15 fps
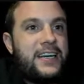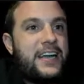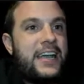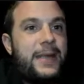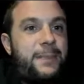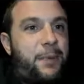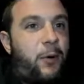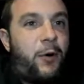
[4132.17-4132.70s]

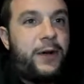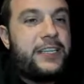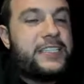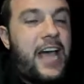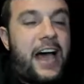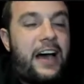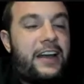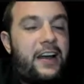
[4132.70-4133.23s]
He poured his
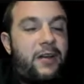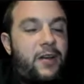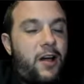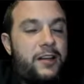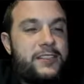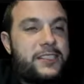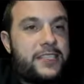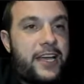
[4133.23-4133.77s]
heart out
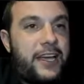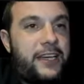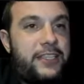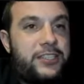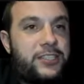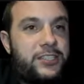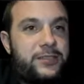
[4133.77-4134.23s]
on stage.